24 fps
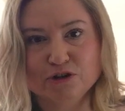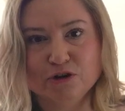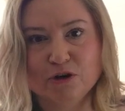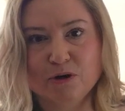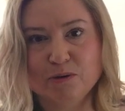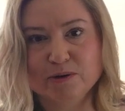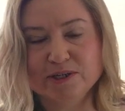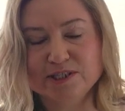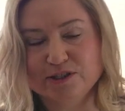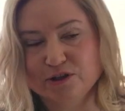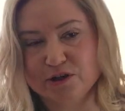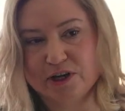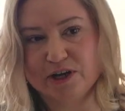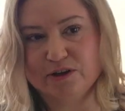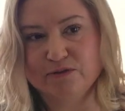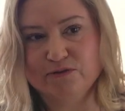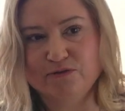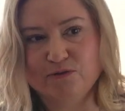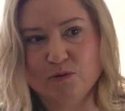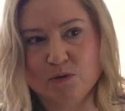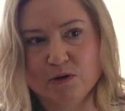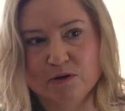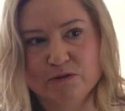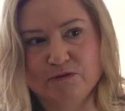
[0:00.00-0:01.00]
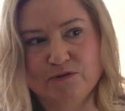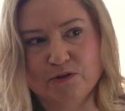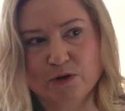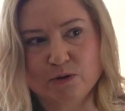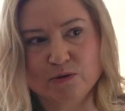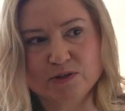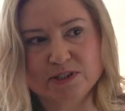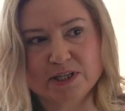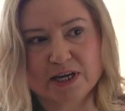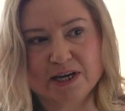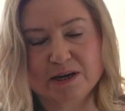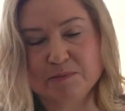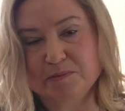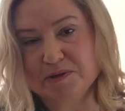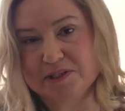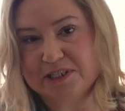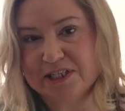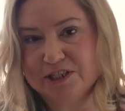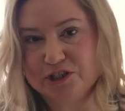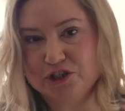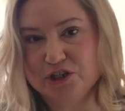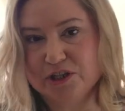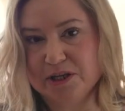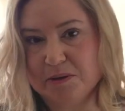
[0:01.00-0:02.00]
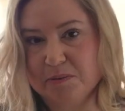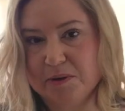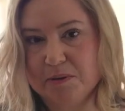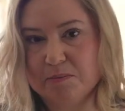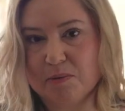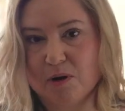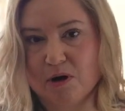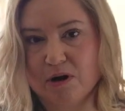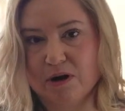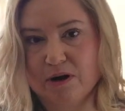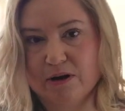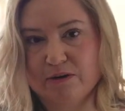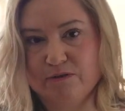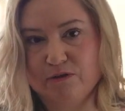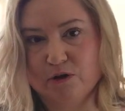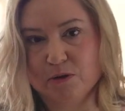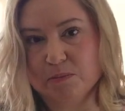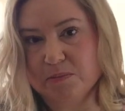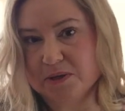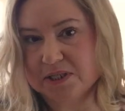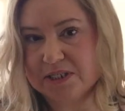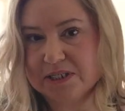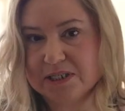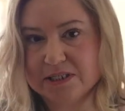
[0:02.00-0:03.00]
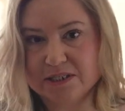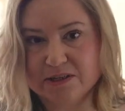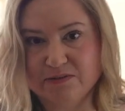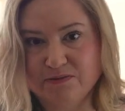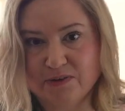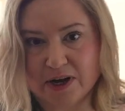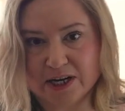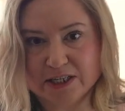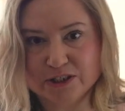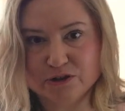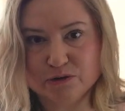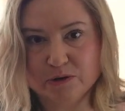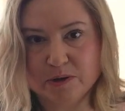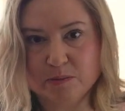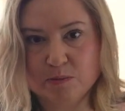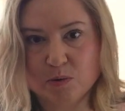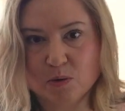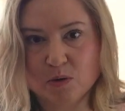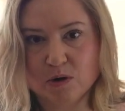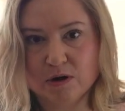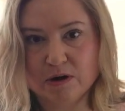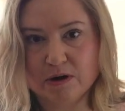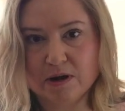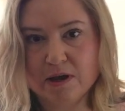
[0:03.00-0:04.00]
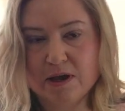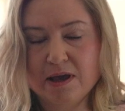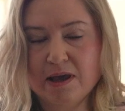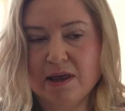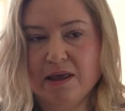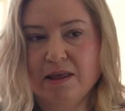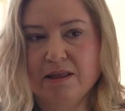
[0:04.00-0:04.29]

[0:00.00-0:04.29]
you're always looking for folks that could potentially be part of your business advisory board.